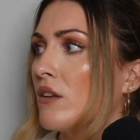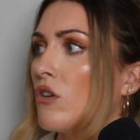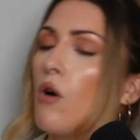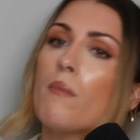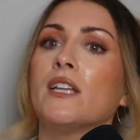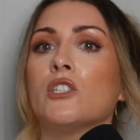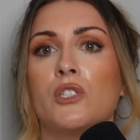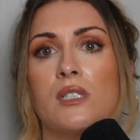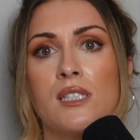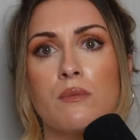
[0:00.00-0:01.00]
not
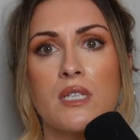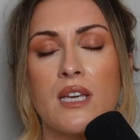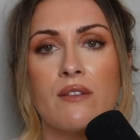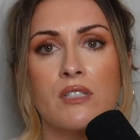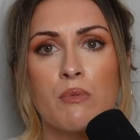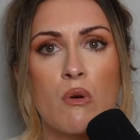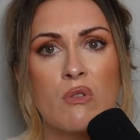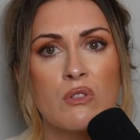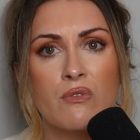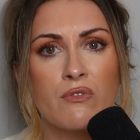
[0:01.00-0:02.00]
mentioning somebody I haven't
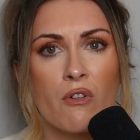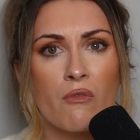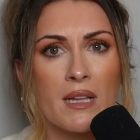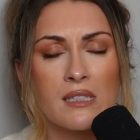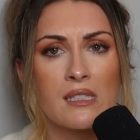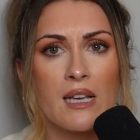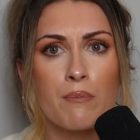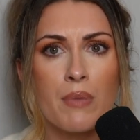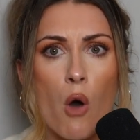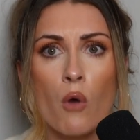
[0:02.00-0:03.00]
spoken to for months, like
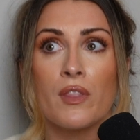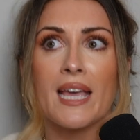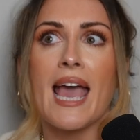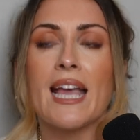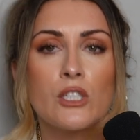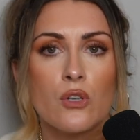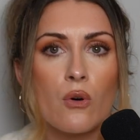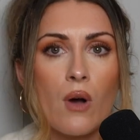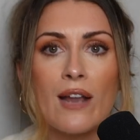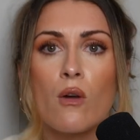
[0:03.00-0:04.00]
on the
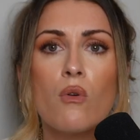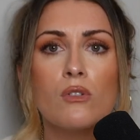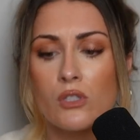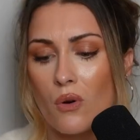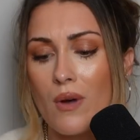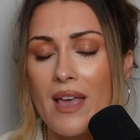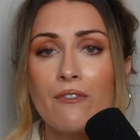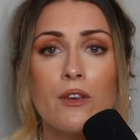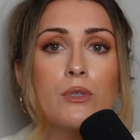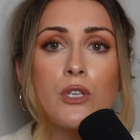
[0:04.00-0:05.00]
get-go. And also, if
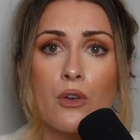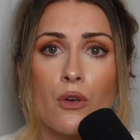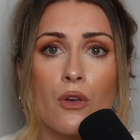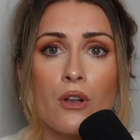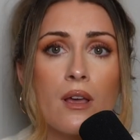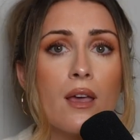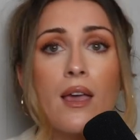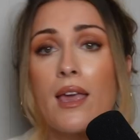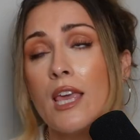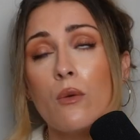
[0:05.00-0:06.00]
it was a girl,
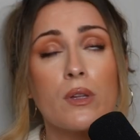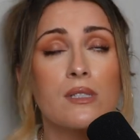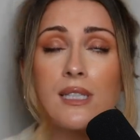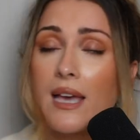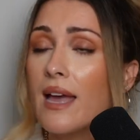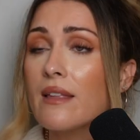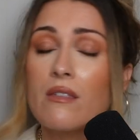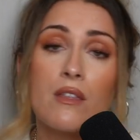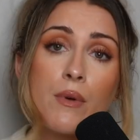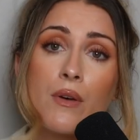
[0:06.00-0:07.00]
he wouldn't say
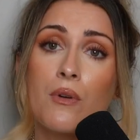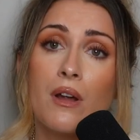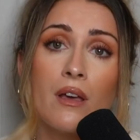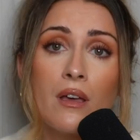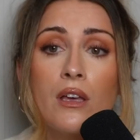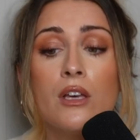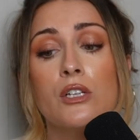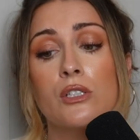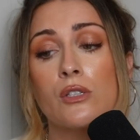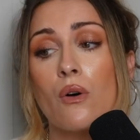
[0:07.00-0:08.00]
anything about her.
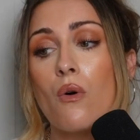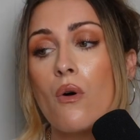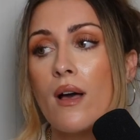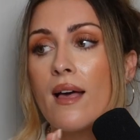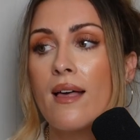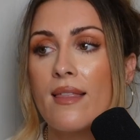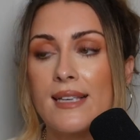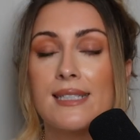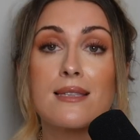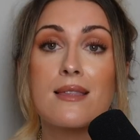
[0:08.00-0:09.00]
So
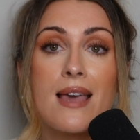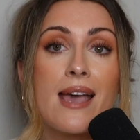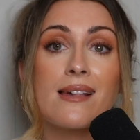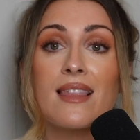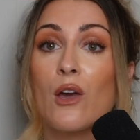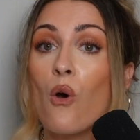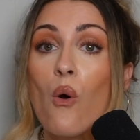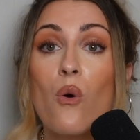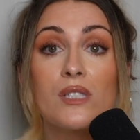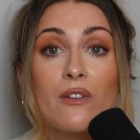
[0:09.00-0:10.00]
this is the thing. They
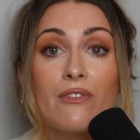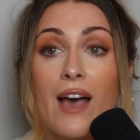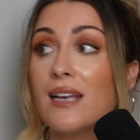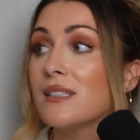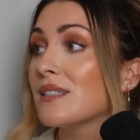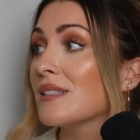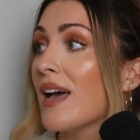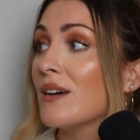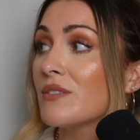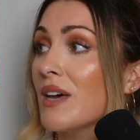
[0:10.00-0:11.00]
cause a fuss
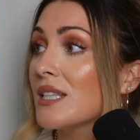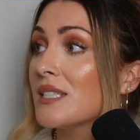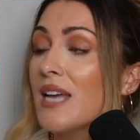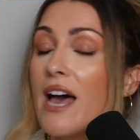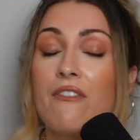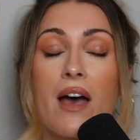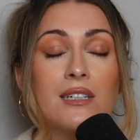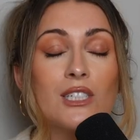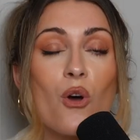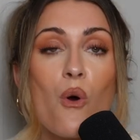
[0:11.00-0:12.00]
out of other stuff and
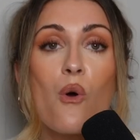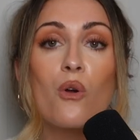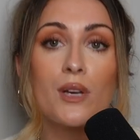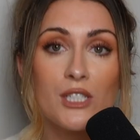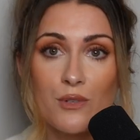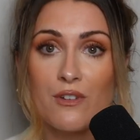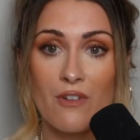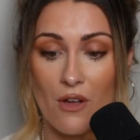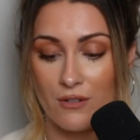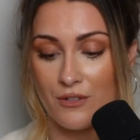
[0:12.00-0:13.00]
it's always your
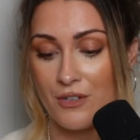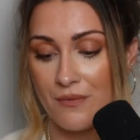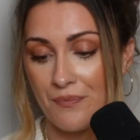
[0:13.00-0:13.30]
fault.